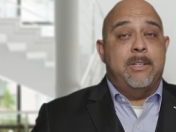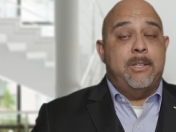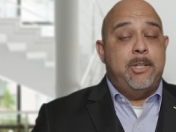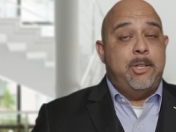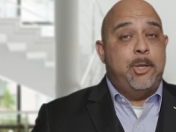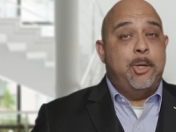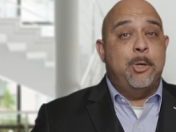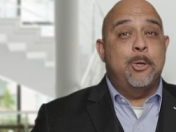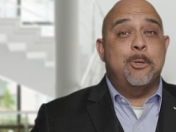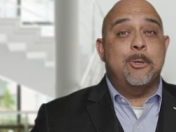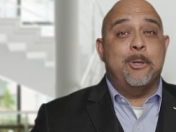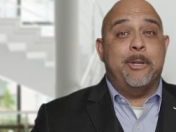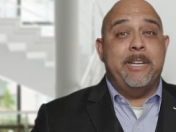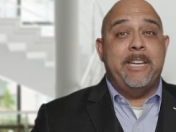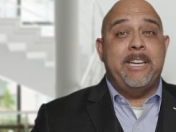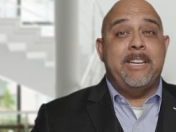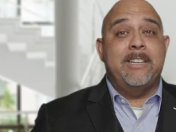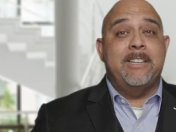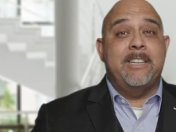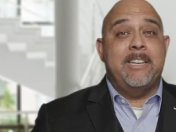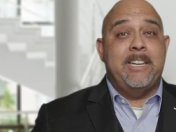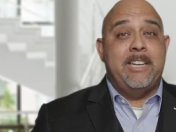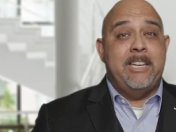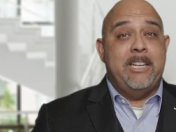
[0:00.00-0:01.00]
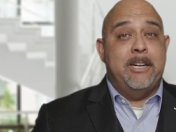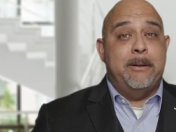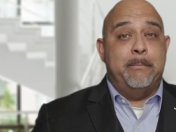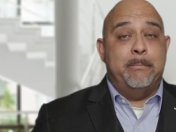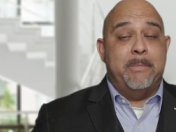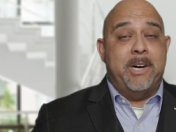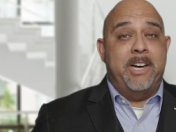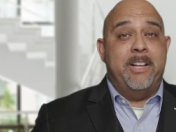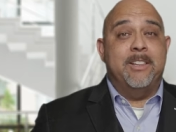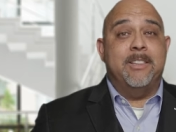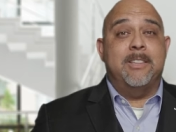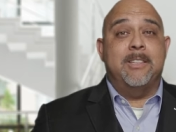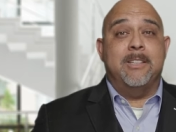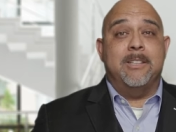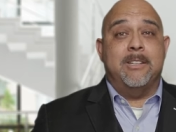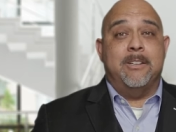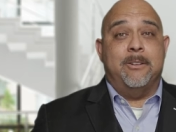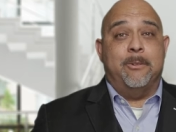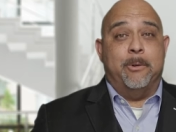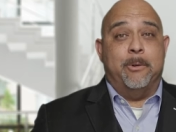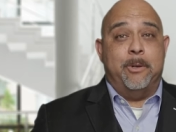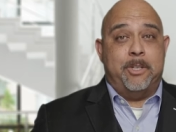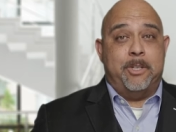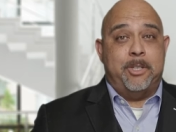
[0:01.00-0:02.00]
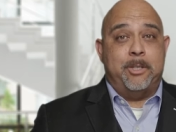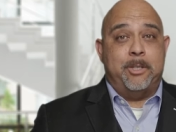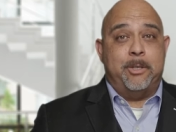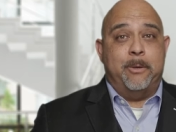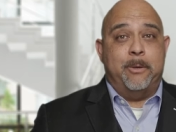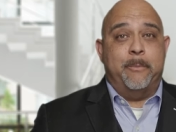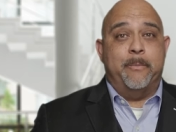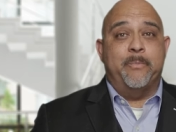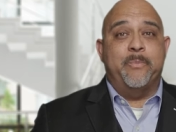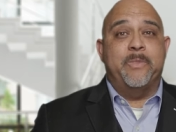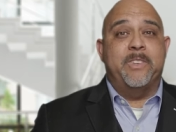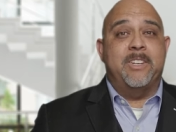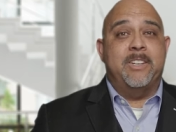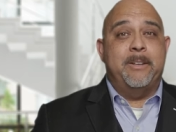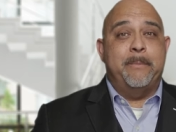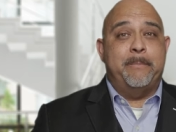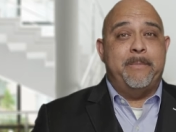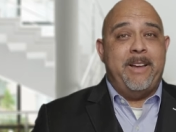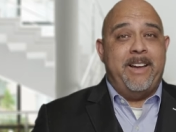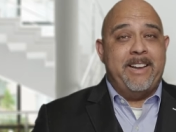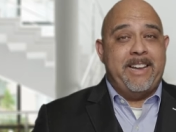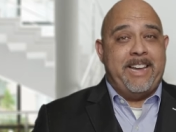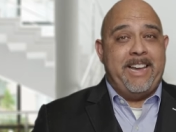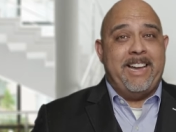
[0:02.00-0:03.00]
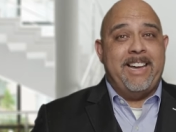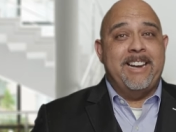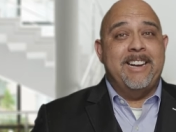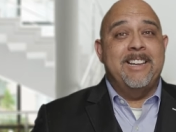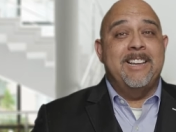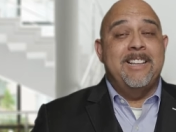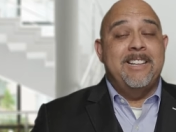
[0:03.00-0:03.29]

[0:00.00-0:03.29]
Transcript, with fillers: usually in a month or two. Again,